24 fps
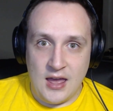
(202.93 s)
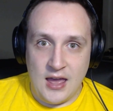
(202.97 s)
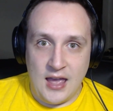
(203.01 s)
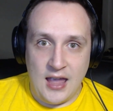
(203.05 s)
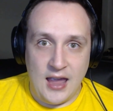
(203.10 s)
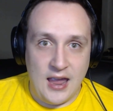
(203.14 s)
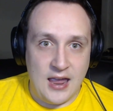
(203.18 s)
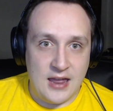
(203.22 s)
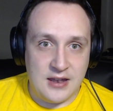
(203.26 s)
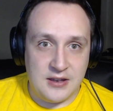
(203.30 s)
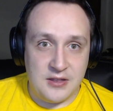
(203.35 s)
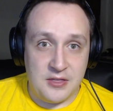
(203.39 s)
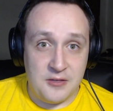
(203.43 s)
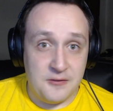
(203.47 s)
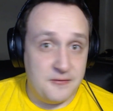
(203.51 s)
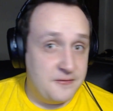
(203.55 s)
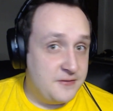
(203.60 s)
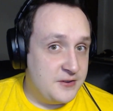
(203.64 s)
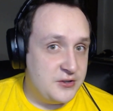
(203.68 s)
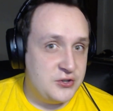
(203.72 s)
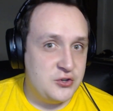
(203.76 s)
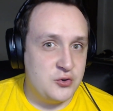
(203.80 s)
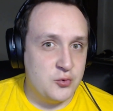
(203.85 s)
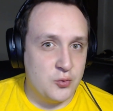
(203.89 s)
and the
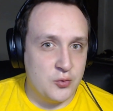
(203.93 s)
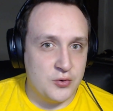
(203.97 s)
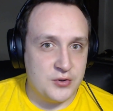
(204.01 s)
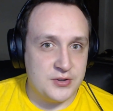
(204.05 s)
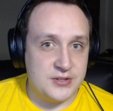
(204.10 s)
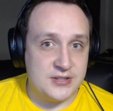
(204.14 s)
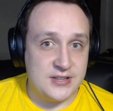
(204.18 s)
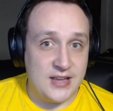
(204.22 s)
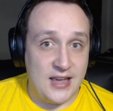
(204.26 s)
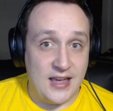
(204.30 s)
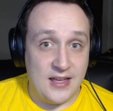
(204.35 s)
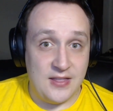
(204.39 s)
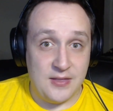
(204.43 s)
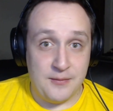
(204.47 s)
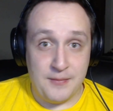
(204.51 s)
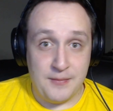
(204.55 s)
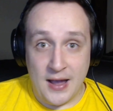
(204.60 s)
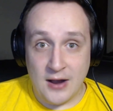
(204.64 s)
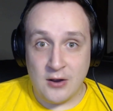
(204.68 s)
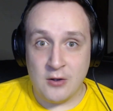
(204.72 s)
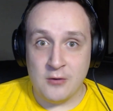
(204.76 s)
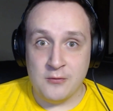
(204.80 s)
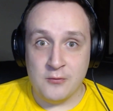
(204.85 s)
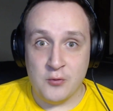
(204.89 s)
visuals and the
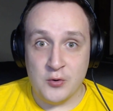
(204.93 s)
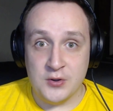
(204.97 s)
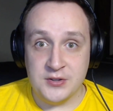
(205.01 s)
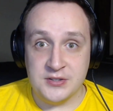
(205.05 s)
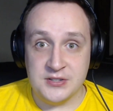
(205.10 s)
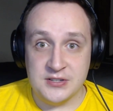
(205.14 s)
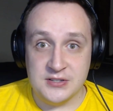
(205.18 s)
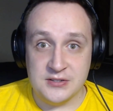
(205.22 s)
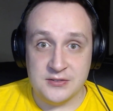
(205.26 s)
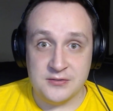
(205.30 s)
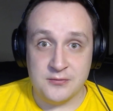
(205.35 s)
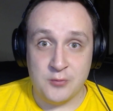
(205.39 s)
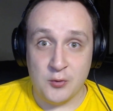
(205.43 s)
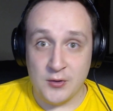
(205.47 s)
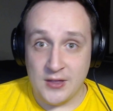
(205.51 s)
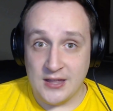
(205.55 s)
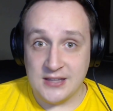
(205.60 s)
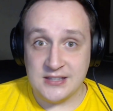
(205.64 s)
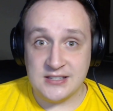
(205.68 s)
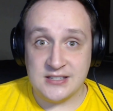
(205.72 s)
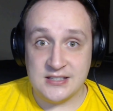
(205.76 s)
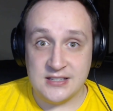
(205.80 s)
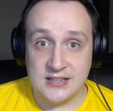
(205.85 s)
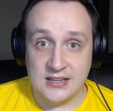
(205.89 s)
background voices for
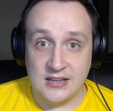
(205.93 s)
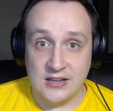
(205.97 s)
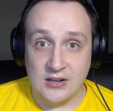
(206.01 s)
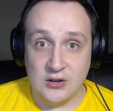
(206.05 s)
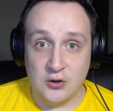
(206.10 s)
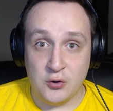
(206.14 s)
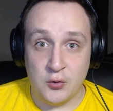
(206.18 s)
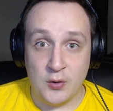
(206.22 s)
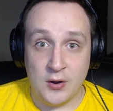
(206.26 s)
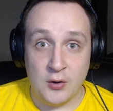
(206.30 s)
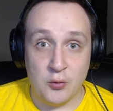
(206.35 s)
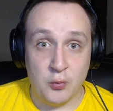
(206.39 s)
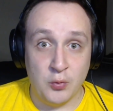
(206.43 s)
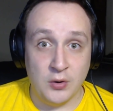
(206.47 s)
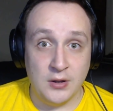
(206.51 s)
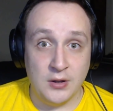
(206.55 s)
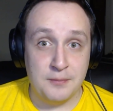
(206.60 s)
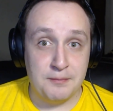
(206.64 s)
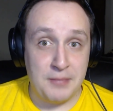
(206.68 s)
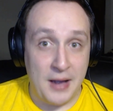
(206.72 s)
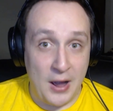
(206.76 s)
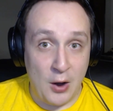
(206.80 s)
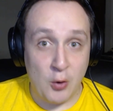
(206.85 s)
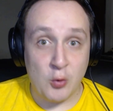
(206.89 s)
that scene create a really
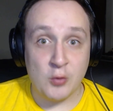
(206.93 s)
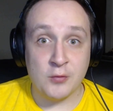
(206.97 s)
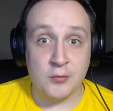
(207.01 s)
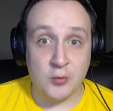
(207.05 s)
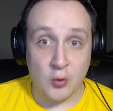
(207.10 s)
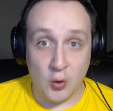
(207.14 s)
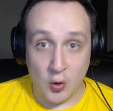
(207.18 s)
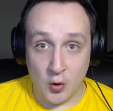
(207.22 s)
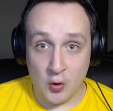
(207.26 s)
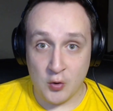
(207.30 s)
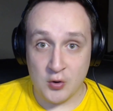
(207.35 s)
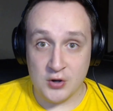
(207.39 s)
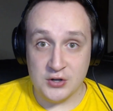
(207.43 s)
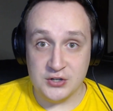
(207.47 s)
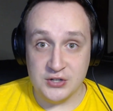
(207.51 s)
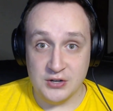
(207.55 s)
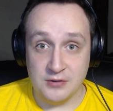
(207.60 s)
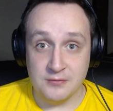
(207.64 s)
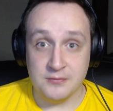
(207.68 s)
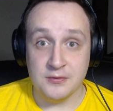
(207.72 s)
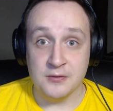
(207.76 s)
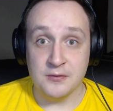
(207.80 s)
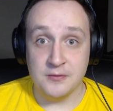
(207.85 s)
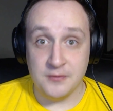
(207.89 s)
powerful origin
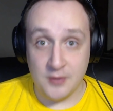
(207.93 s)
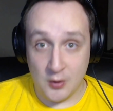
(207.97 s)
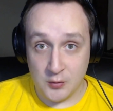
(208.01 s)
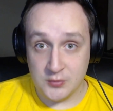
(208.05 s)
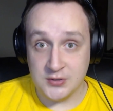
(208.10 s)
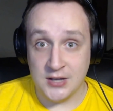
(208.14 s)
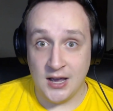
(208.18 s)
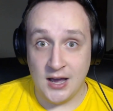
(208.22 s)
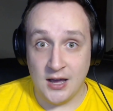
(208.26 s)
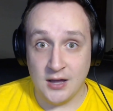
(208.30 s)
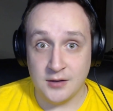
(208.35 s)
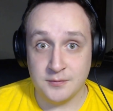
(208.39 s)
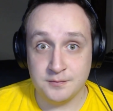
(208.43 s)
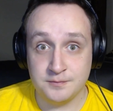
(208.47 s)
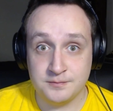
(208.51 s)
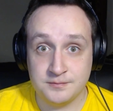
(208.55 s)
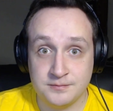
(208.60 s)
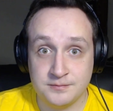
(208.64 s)
for Photon.